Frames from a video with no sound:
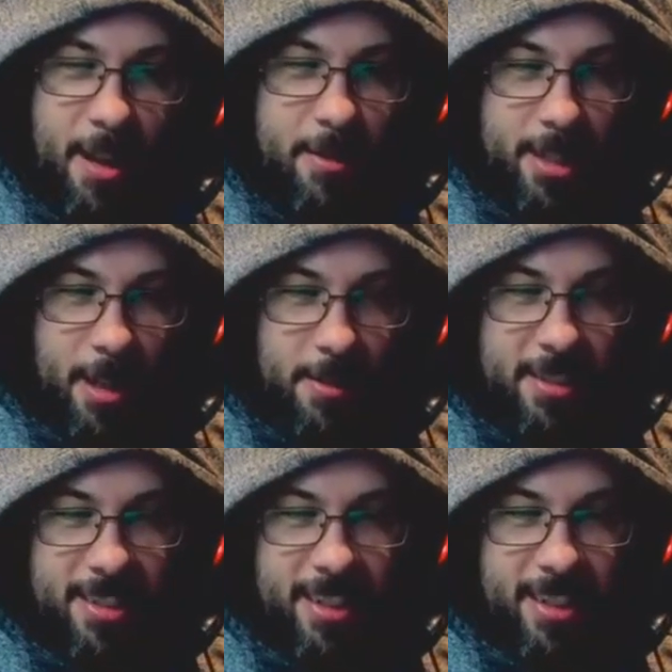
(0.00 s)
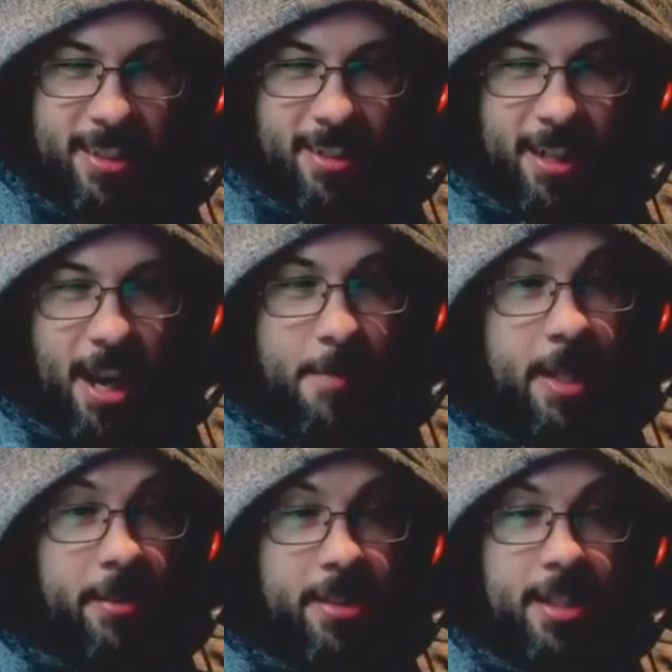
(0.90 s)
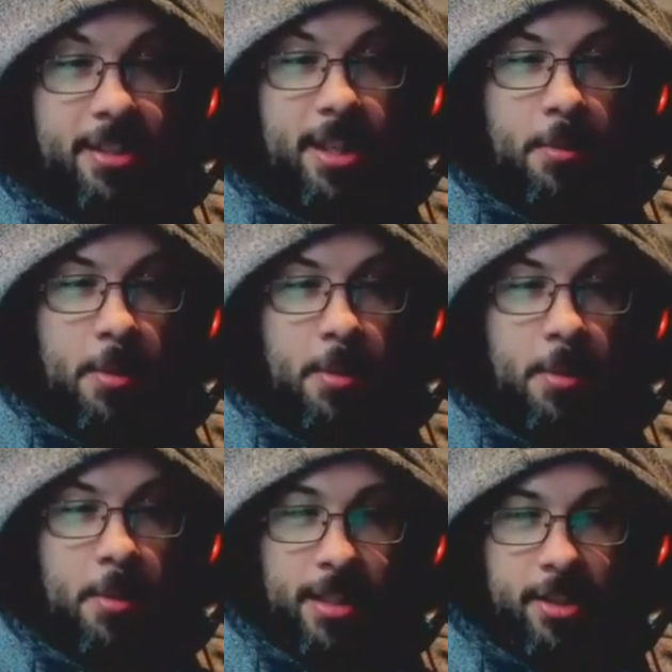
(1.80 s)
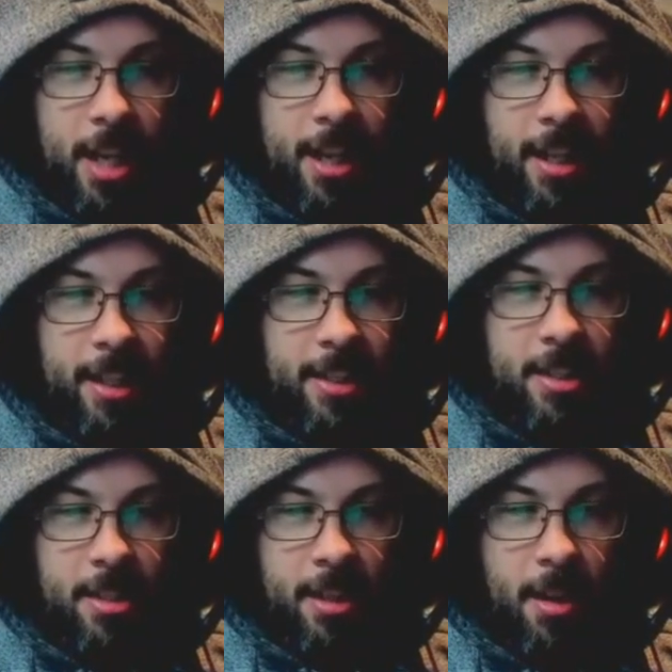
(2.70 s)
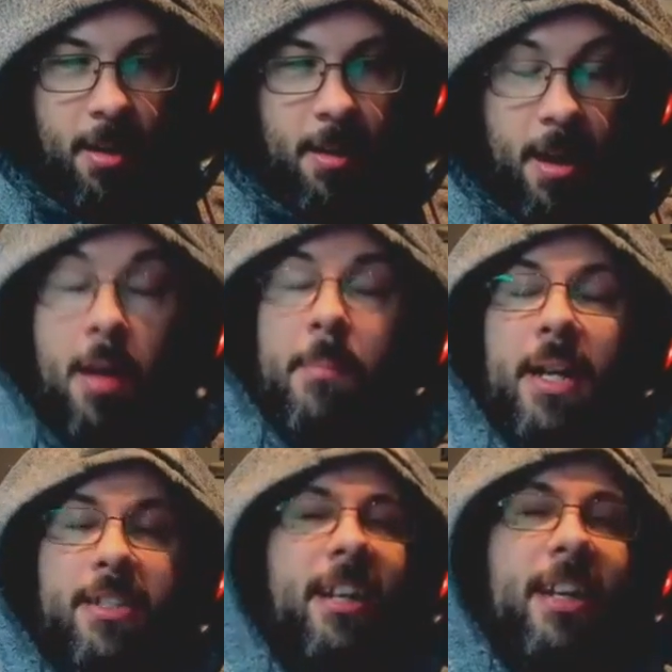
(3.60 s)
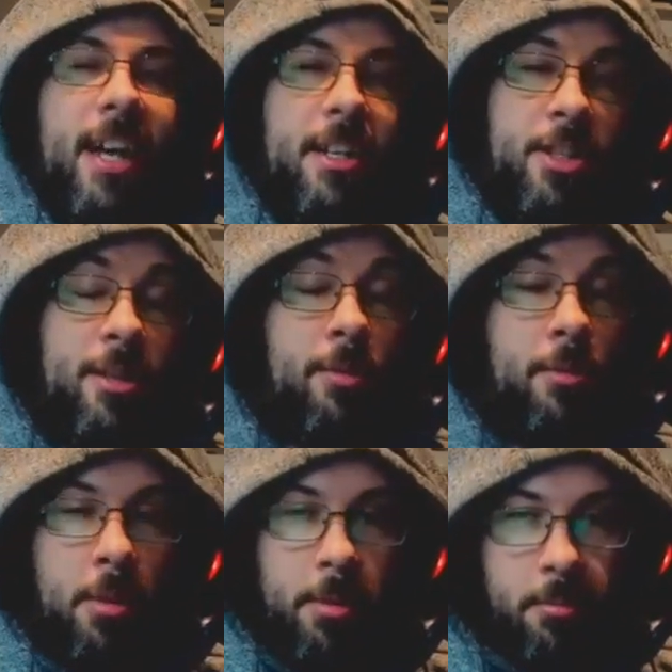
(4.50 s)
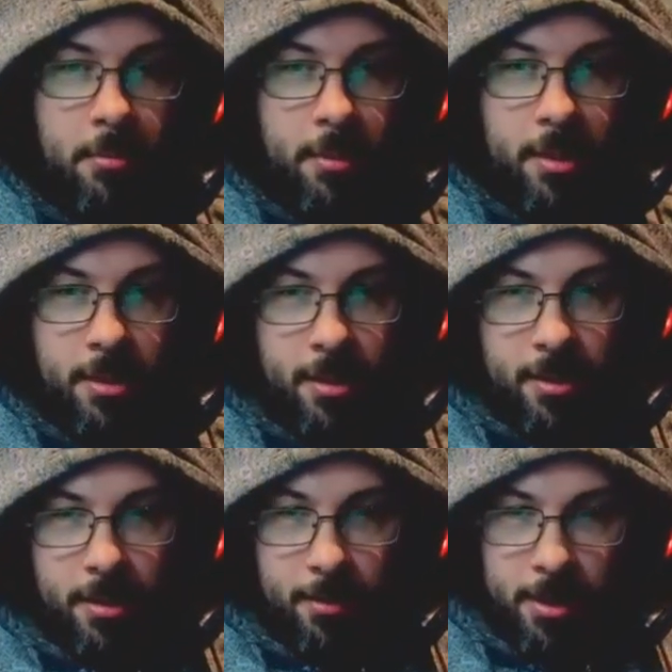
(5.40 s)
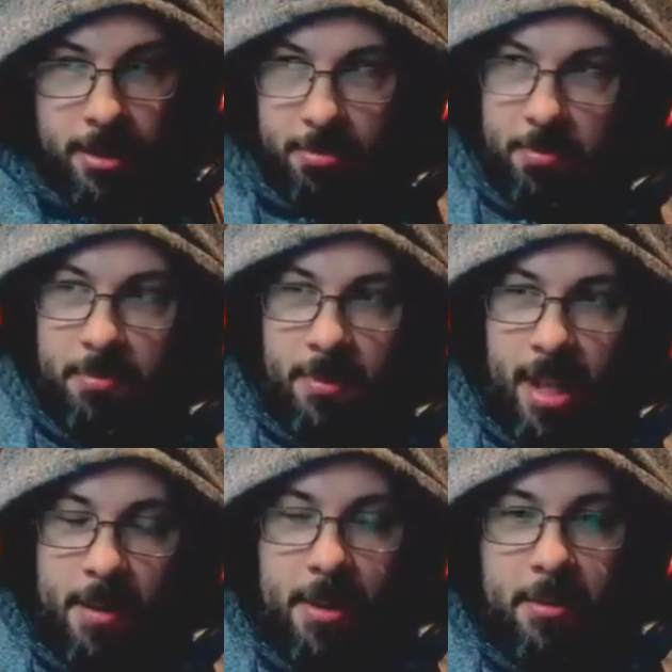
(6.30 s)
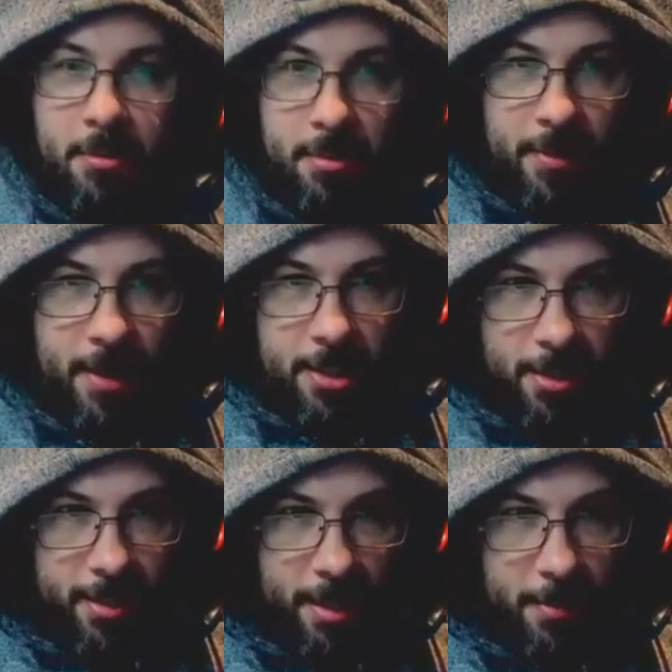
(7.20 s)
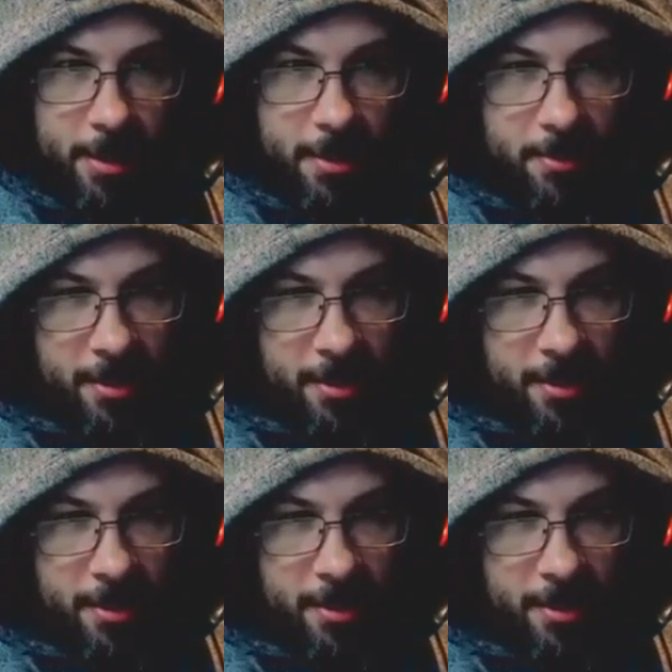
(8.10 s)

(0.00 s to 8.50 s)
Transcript: I was close. There is actually a question in the chat. Are MANTIC at ChillCon? Which is our little convention thing we do.